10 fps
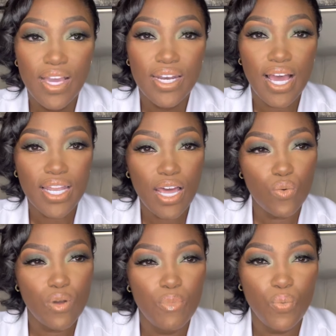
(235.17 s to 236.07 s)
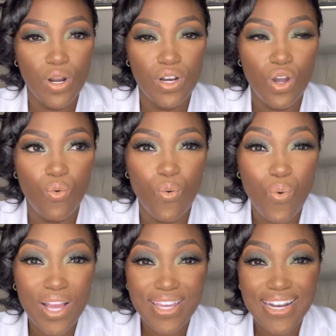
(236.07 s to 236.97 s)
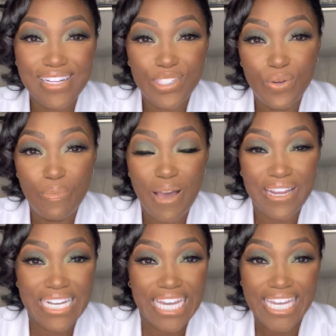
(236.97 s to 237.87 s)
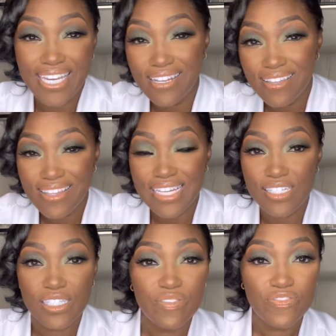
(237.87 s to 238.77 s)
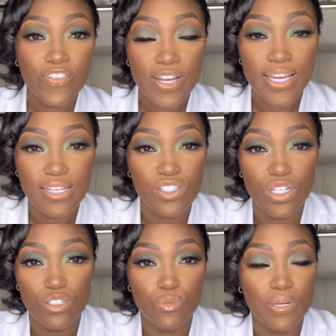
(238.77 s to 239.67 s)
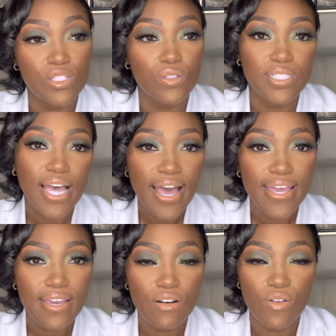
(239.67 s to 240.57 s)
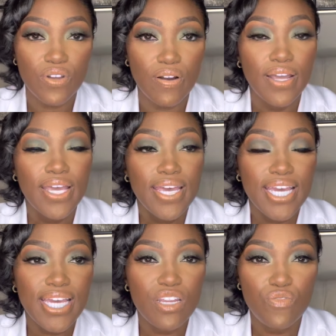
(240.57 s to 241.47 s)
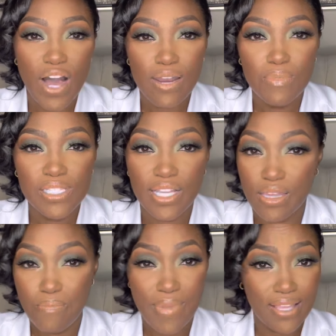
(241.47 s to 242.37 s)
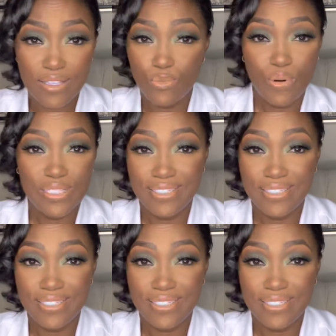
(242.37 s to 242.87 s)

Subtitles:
Now, a lot of women want to know, well, what can I do about it? Can I eat anything different? Is there a special diet? Are there any vitamins that can make this breast